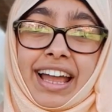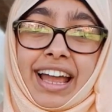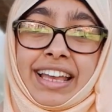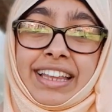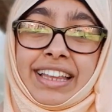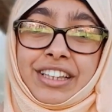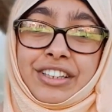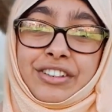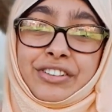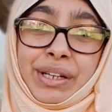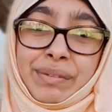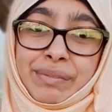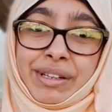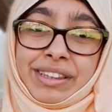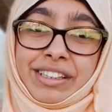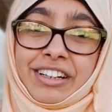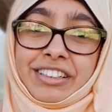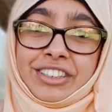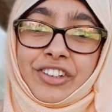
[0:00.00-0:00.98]
and the 3
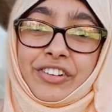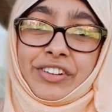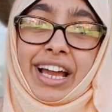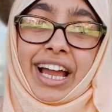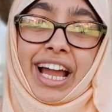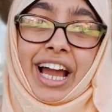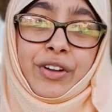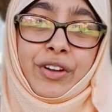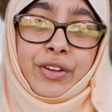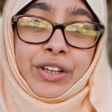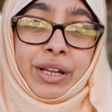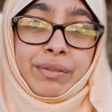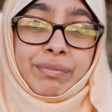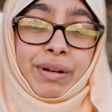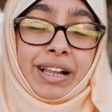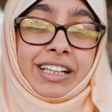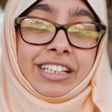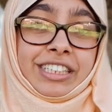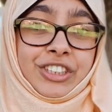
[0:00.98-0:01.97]
methods on how you can
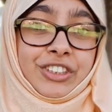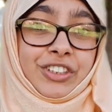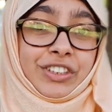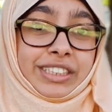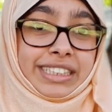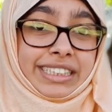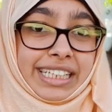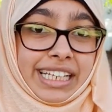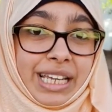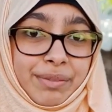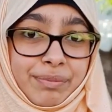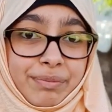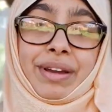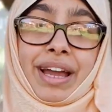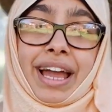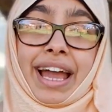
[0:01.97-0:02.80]
balance your sleep